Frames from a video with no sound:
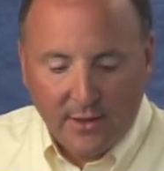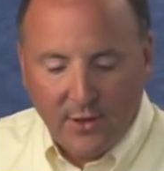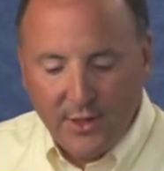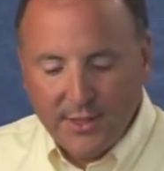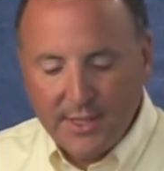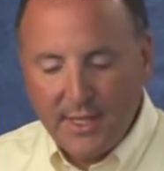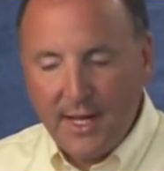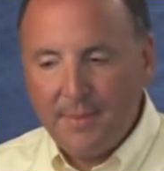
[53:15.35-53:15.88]

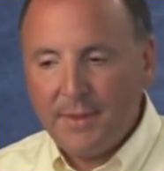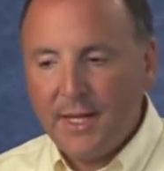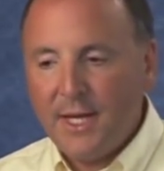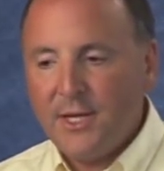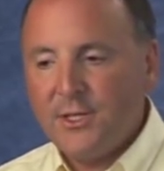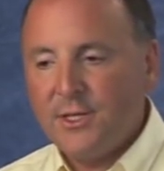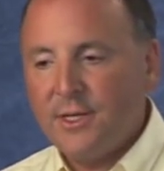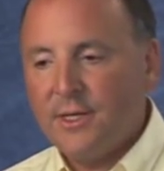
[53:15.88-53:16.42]
caused
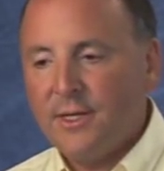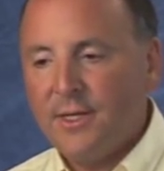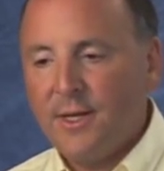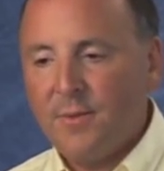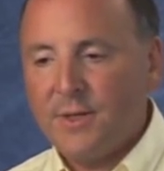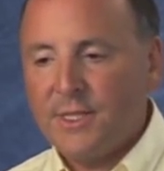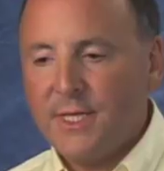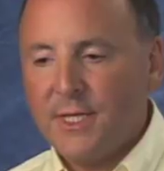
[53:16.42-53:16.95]
application that
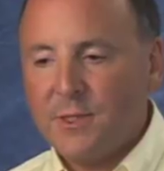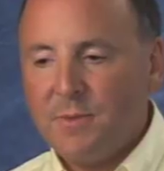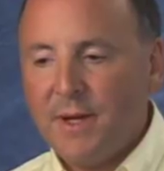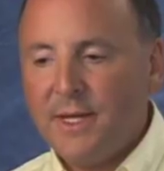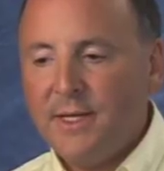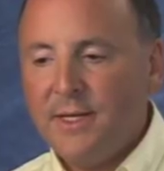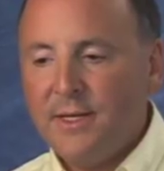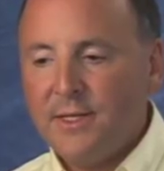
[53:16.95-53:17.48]
wasn't
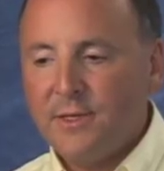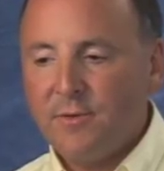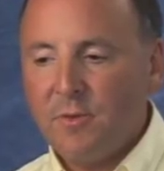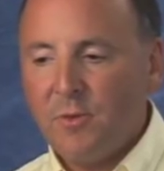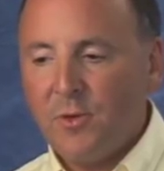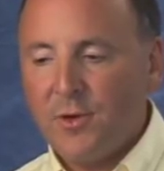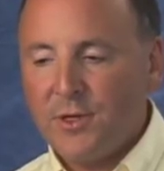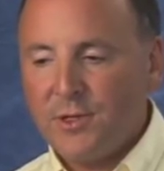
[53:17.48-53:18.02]
expecting it to
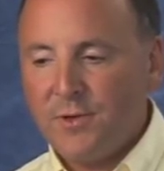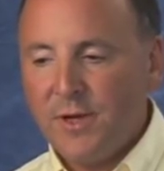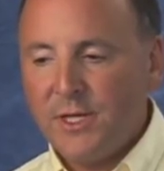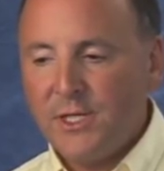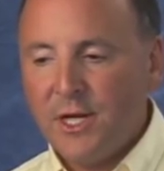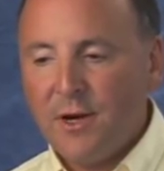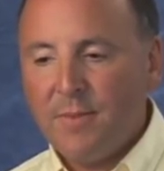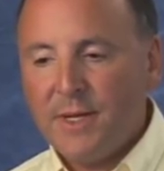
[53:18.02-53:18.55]
report a
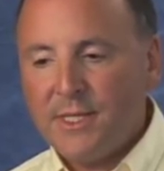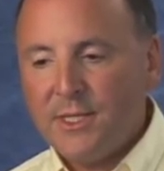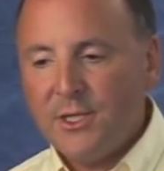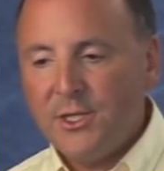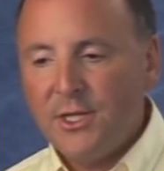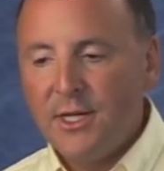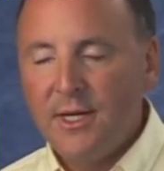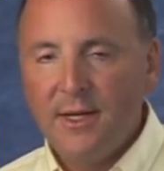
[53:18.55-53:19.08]
strange error
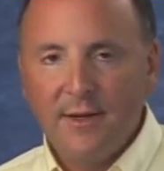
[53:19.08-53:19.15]
message.